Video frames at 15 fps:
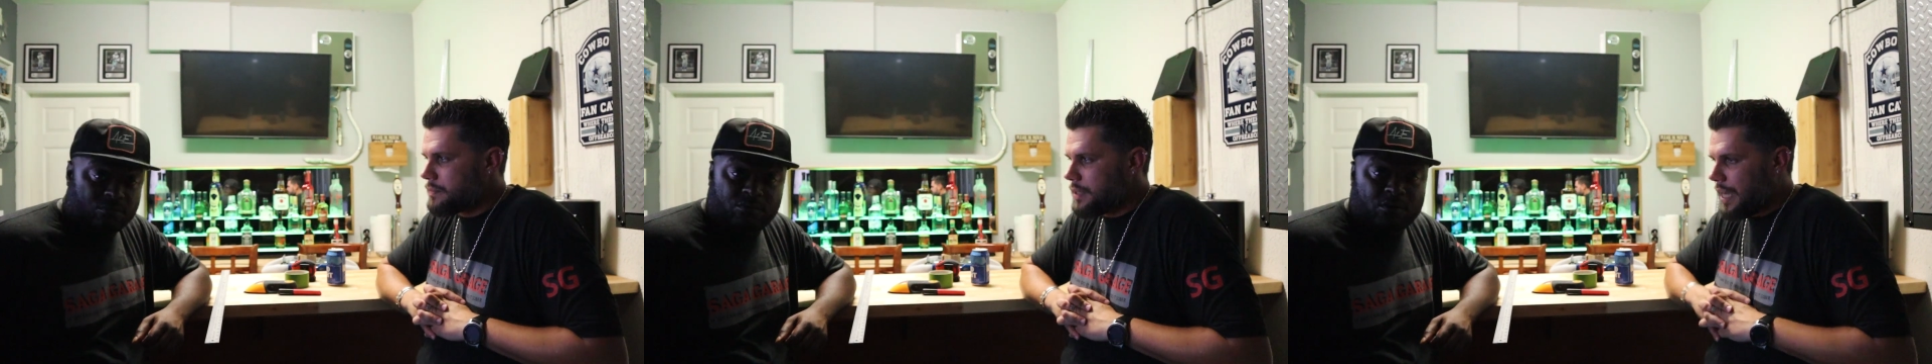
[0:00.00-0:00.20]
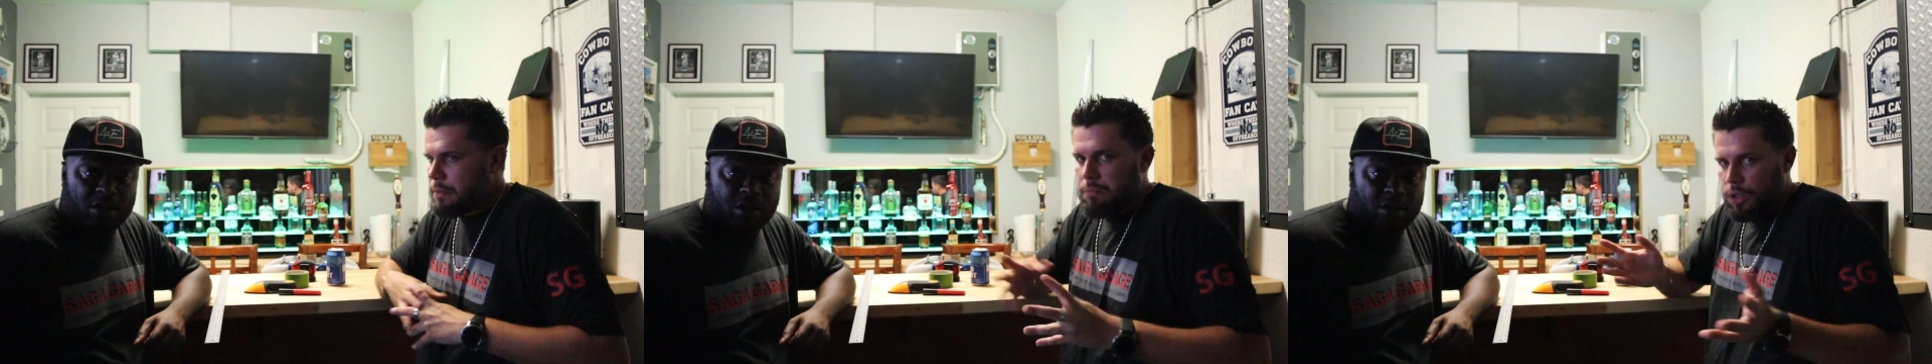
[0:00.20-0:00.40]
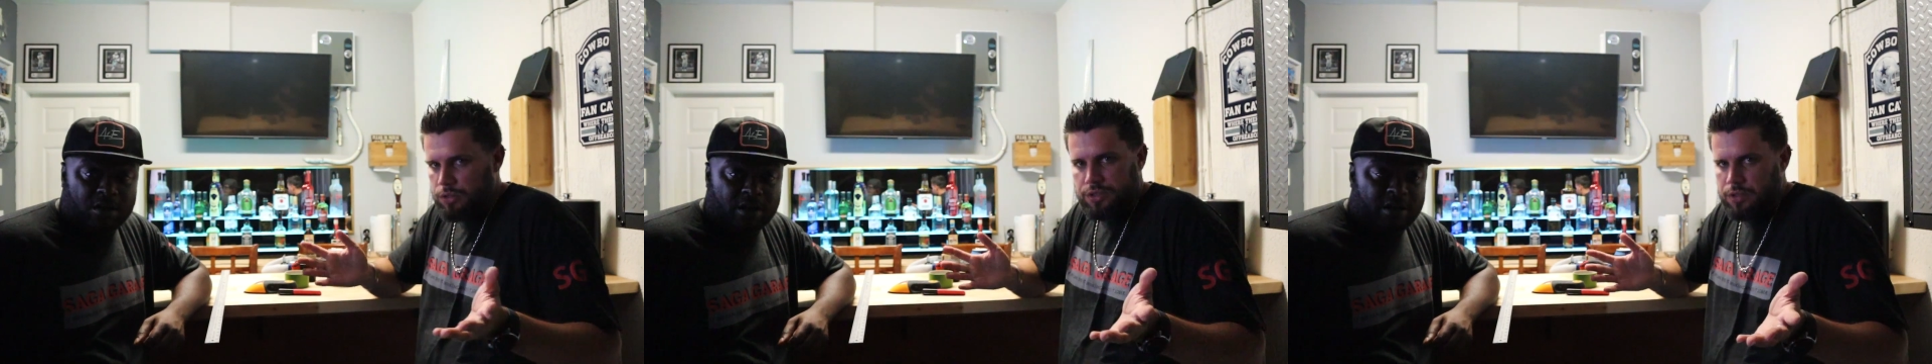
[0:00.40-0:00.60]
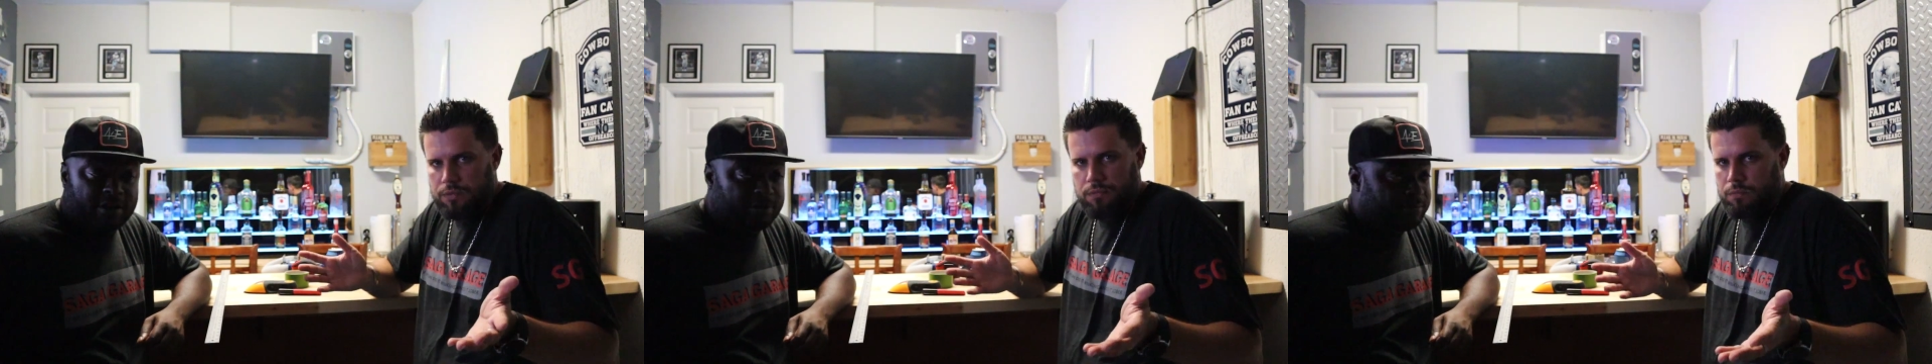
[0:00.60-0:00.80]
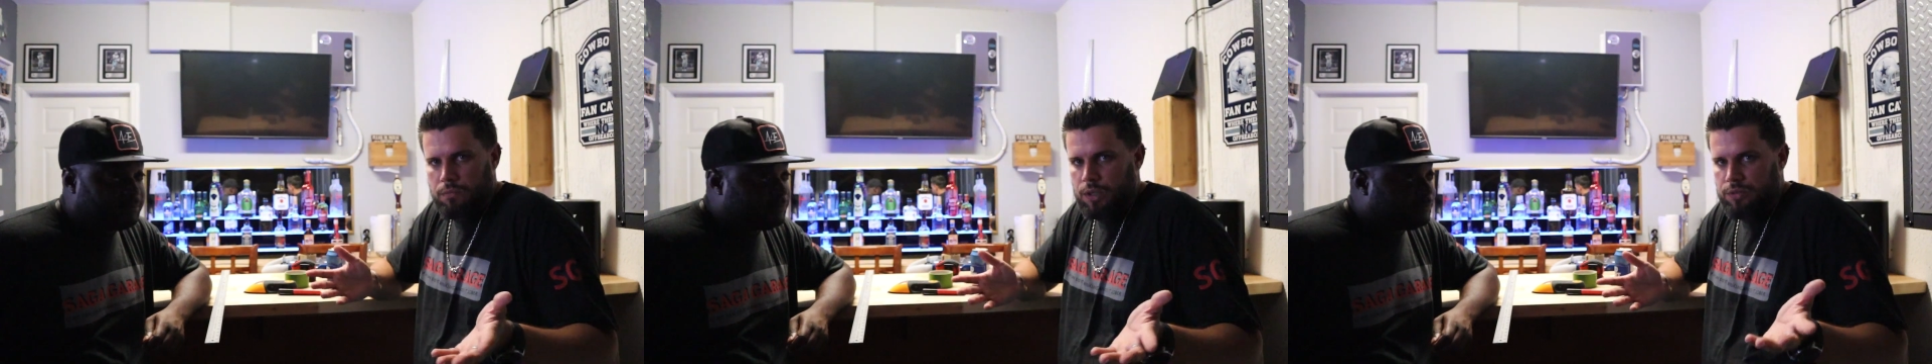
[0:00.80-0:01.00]
And
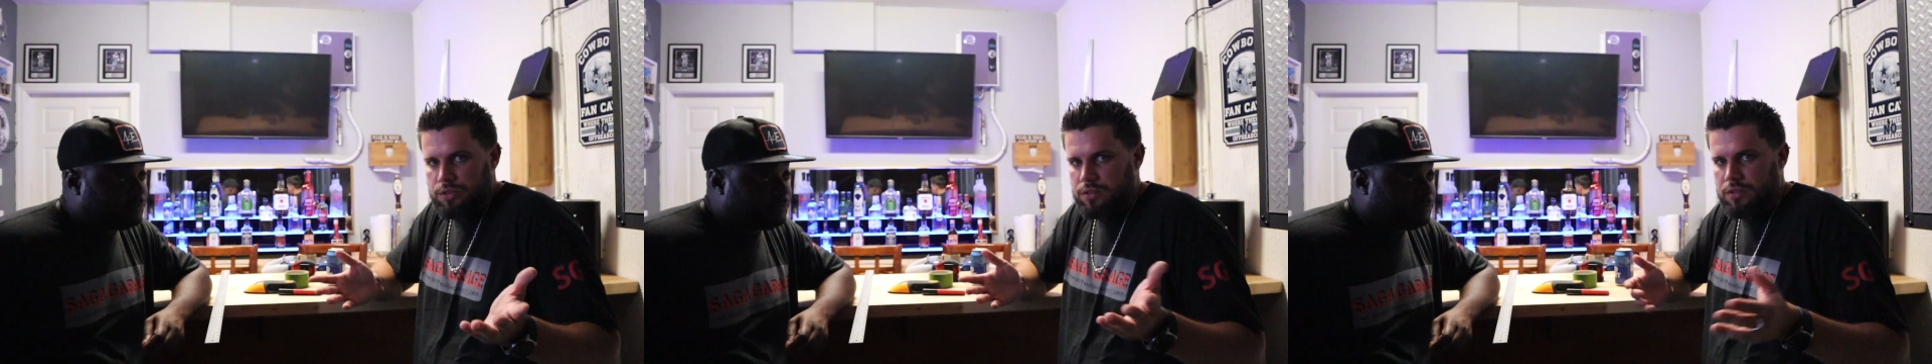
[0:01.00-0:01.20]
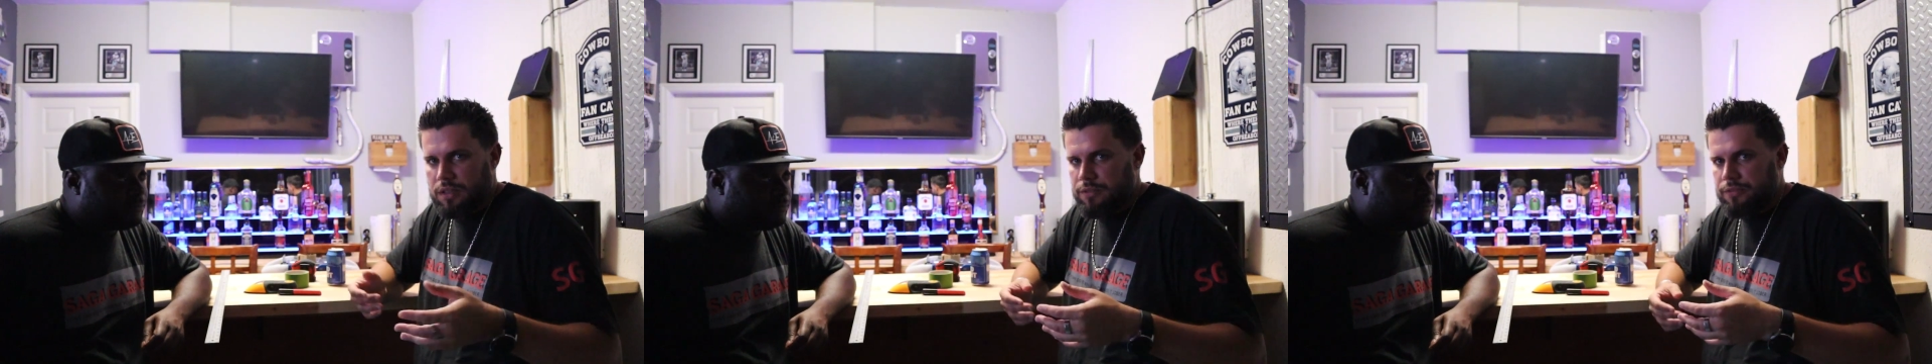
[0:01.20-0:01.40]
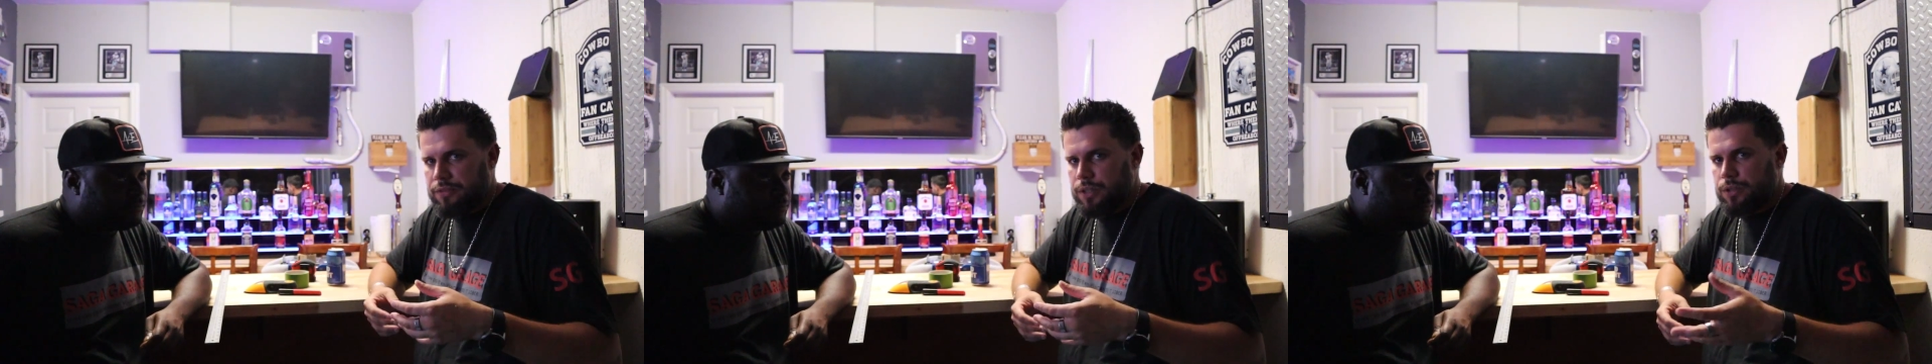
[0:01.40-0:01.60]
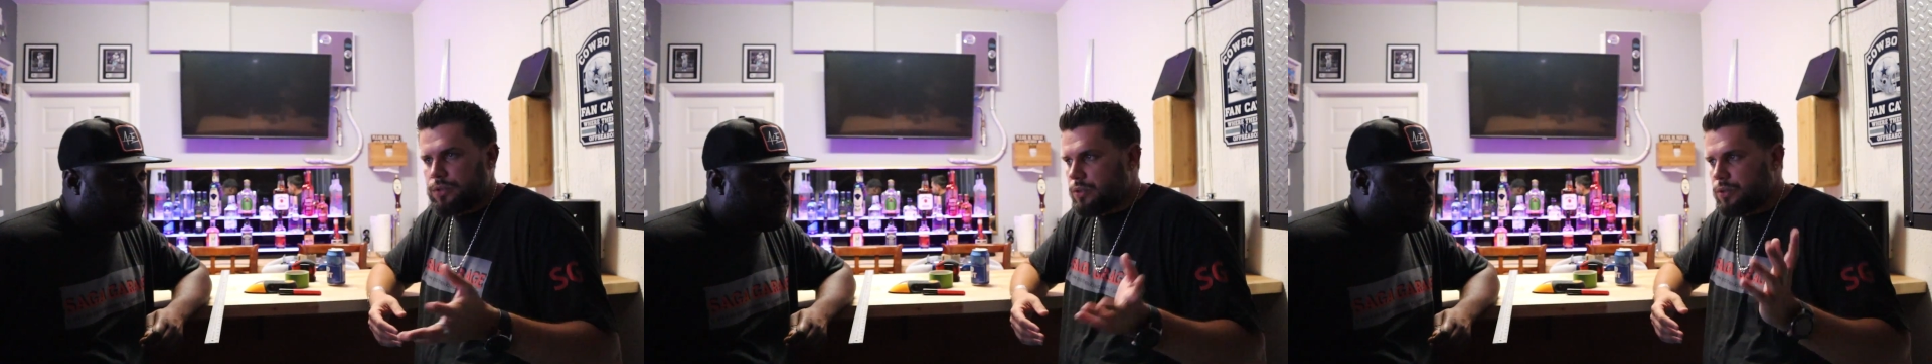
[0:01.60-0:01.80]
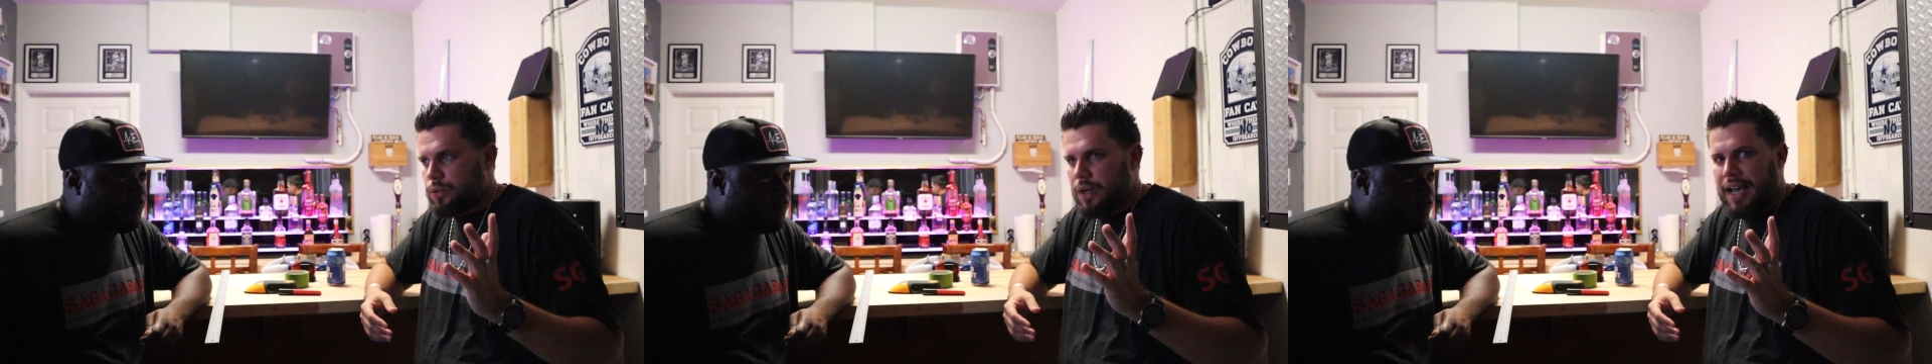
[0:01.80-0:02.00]
most of
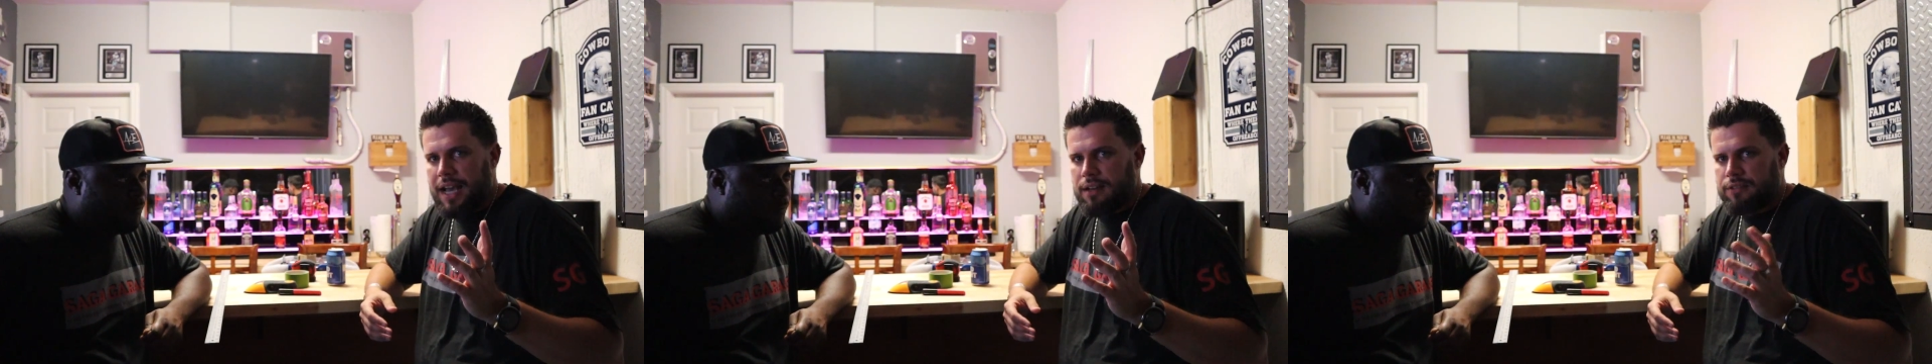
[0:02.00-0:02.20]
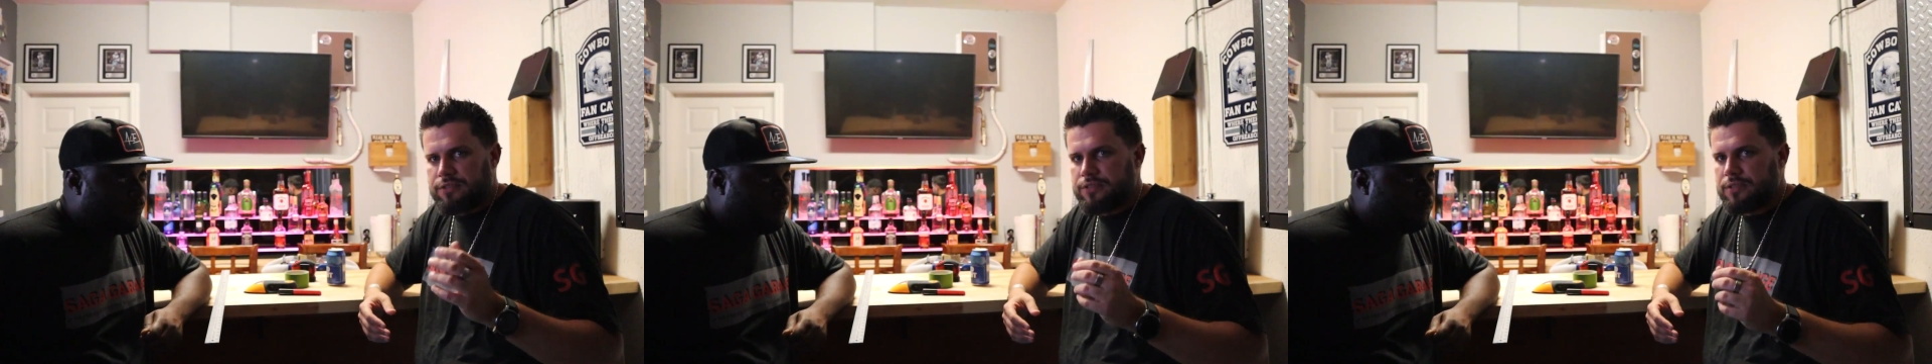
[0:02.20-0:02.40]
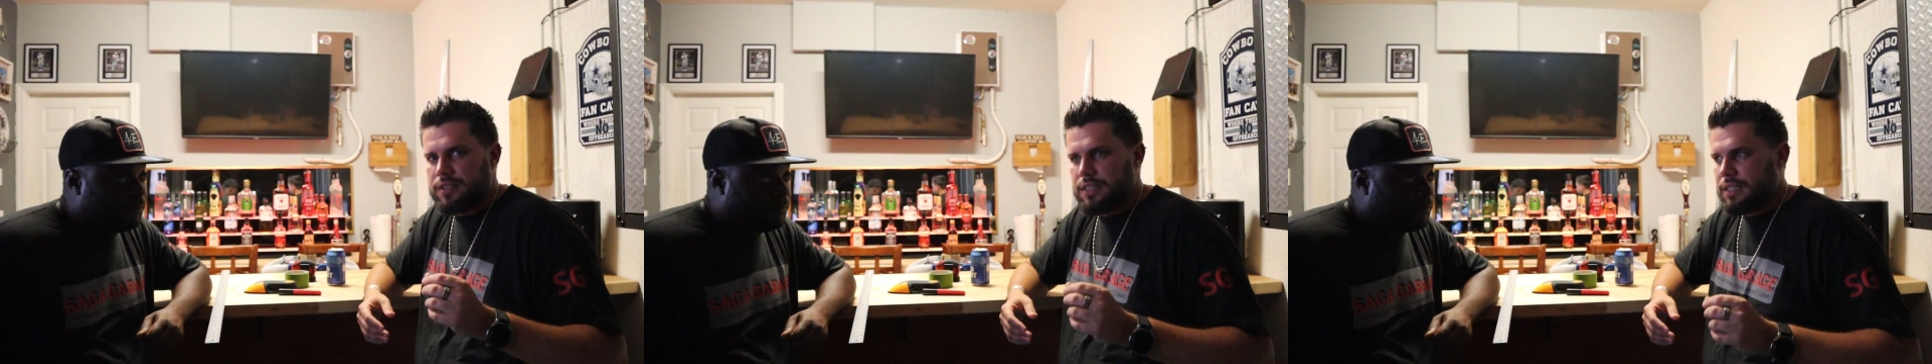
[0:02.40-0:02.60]
you who have